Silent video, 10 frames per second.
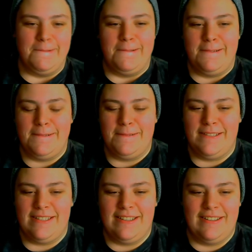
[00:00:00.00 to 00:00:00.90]
it
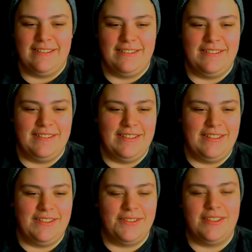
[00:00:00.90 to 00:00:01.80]
was
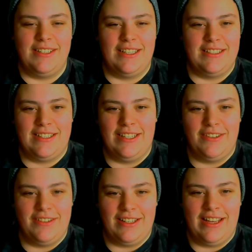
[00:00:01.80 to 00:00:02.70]
really nice to
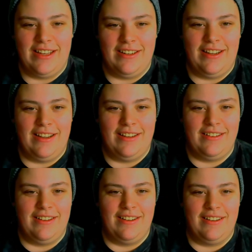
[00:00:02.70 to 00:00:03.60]
hear it again. And
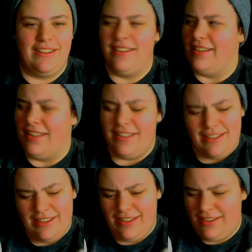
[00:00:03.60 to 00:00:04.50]
I
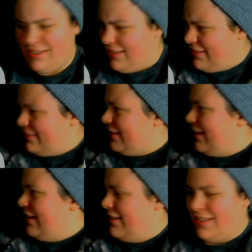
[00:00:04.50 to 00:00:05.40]
don't know,
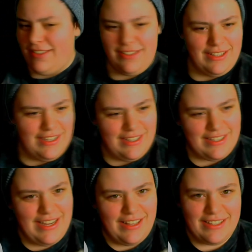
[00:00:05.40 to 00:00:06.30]

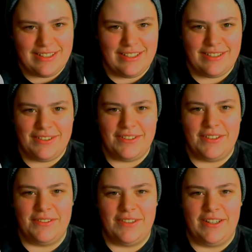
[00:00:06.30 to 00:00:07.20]
Galaxy sort
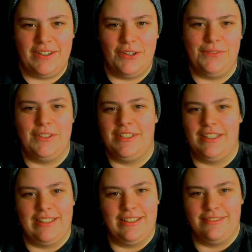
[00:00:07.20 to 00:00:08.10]
of
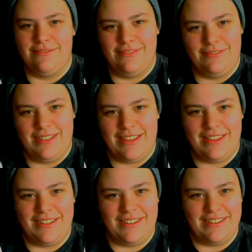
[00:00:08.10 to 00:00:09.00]
overdone it
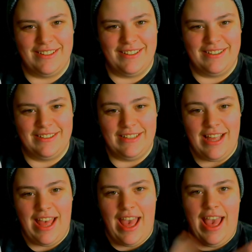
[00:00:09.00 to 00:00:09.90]
with her
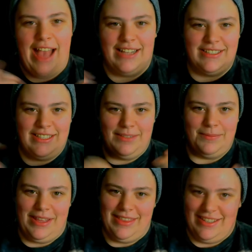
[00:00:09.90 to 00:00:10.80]
acting
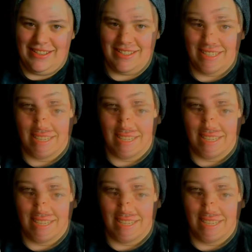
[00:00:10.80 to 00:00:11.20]
methods.